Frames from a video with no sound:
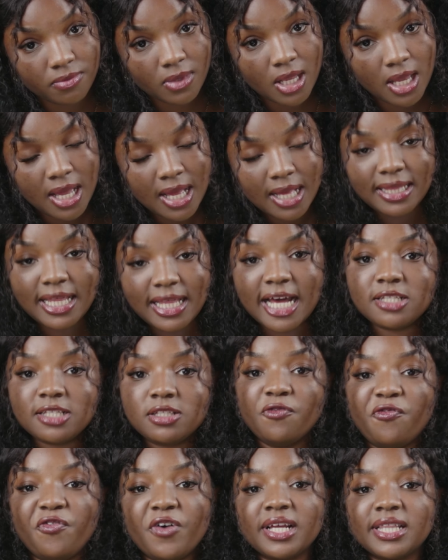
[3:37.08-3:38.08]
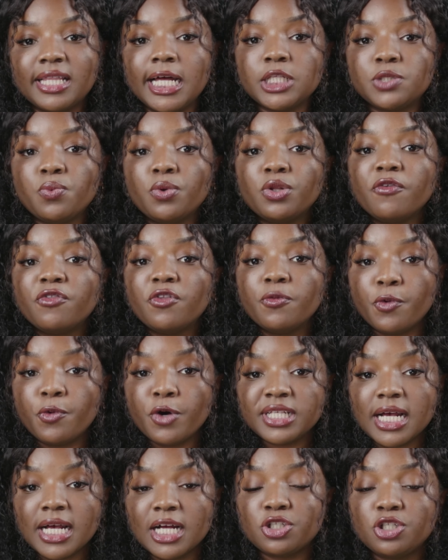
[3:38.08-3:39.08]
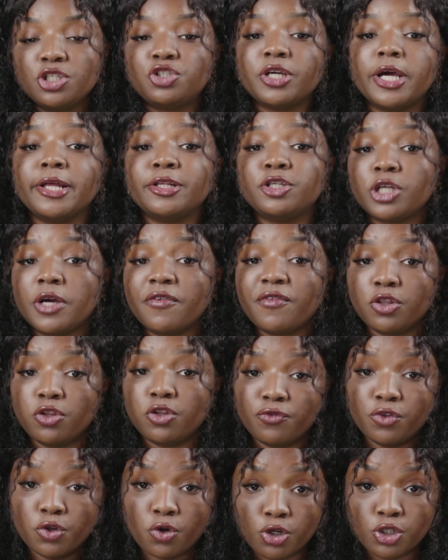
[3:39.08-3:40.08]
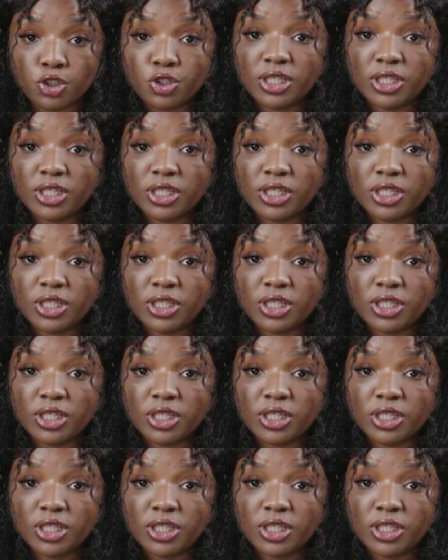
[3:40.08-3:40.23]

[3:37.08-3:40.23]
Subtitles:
That's the fact that one of the boys actually trying to travel out of the country.